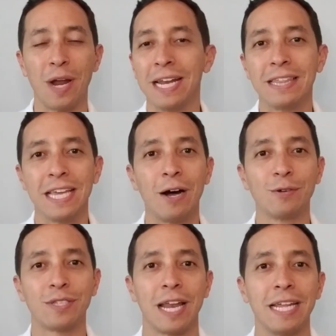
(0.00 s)
anything
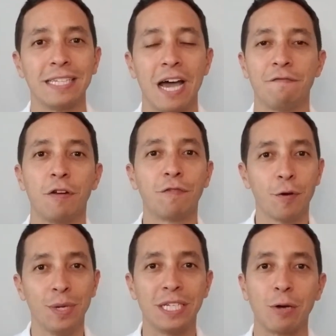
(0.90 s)
else at any time, feel free
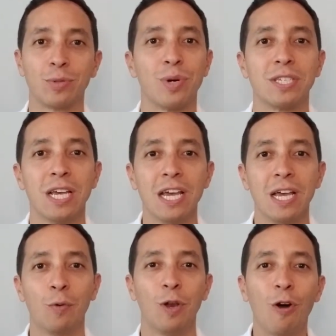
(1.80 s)
to reach out to us.
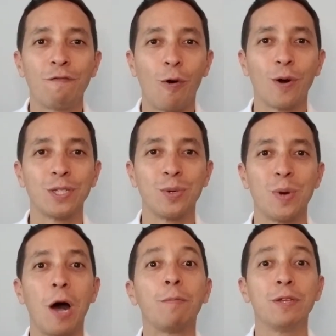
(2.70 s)
We look forward to
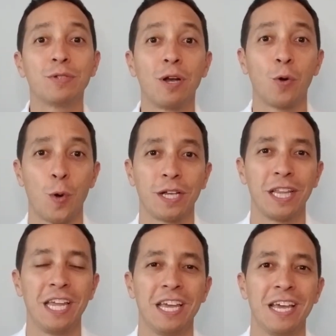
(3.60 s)
helping you sell
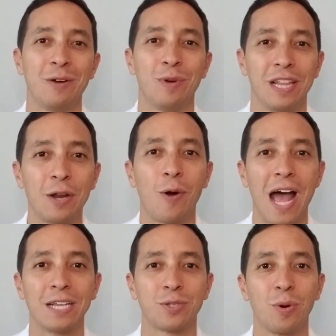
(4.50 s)
quickly with little
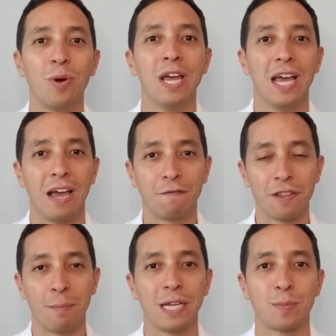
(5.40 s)
hassle and for
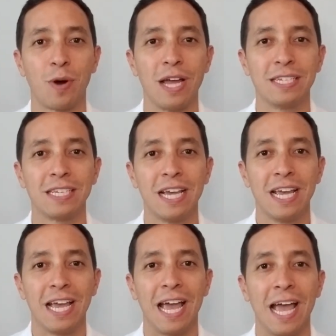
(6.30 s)
the best price.
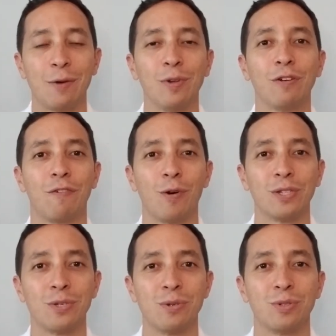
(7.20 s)
And we look forward
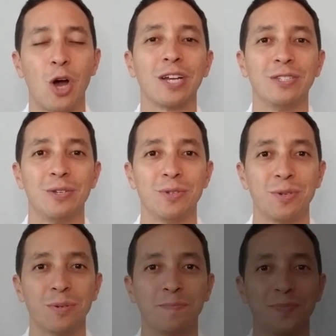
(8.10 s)
to talking to you soon.